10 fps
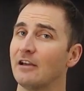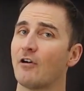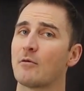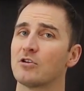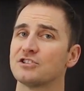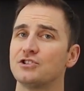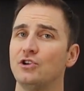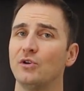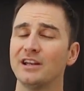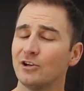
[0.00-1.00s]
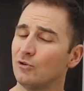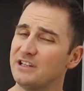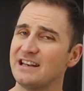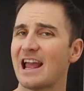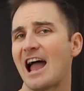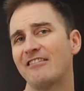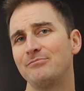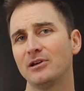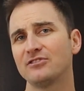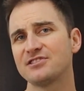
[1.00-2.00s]
If I were a student who didn't
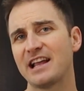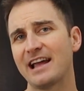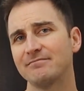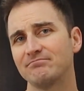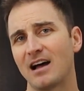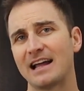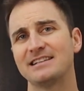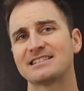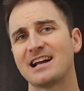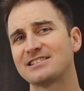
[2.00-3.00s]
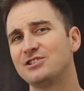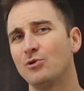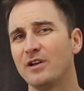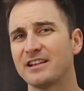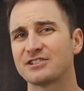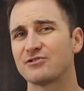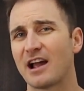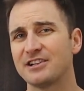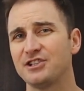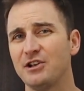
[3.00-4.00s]
have bills yet, I'd discuss doing this
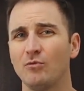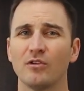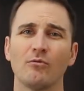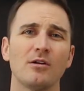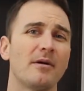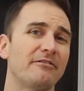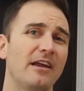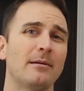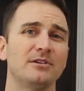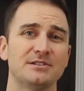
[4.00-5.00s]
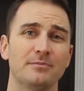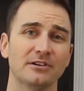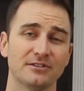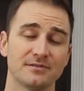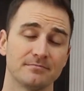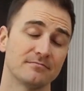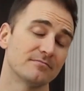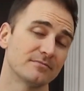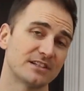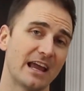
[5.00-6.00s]
strategy with one of my family's bills.
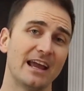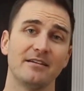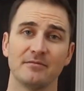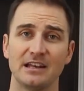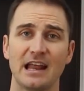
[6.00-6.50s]
Say, the